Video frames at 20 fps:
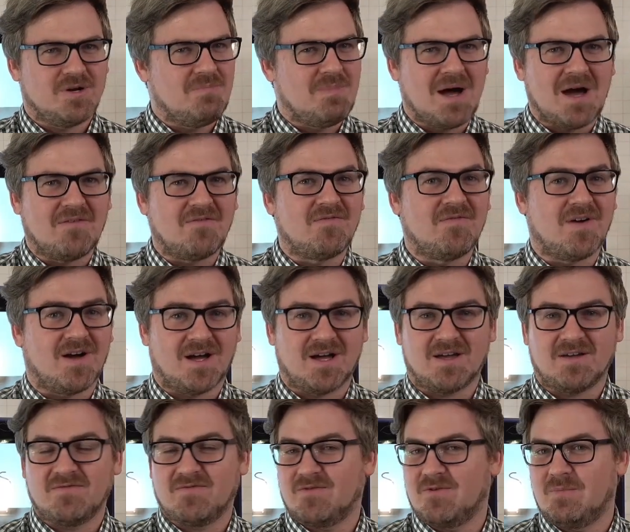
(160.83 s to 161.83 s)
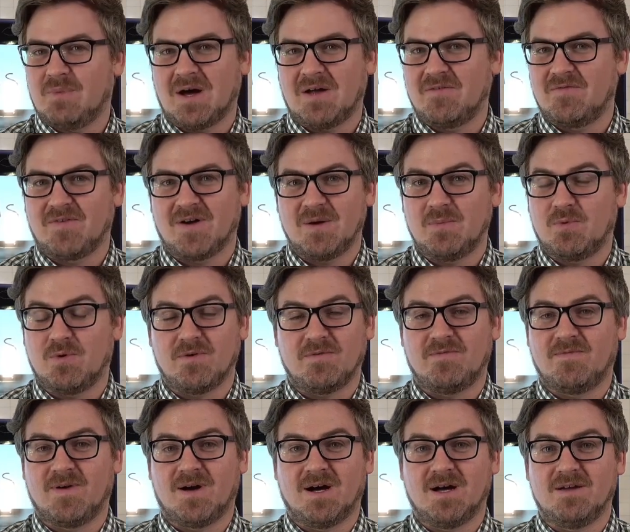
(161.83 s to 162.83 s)
band 5 or a band
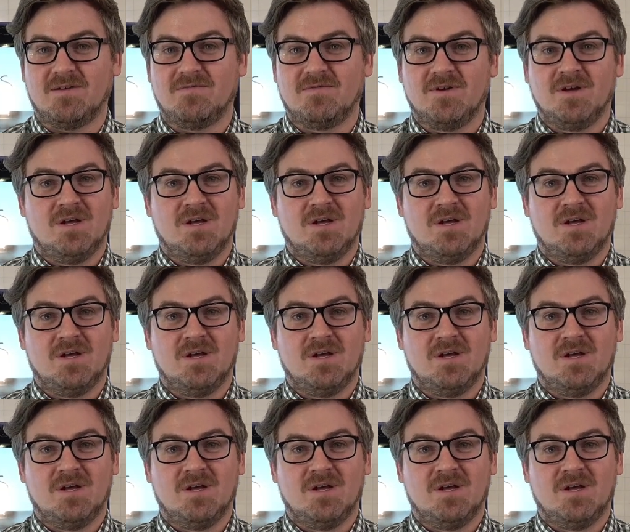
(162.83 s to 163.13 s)
5.5.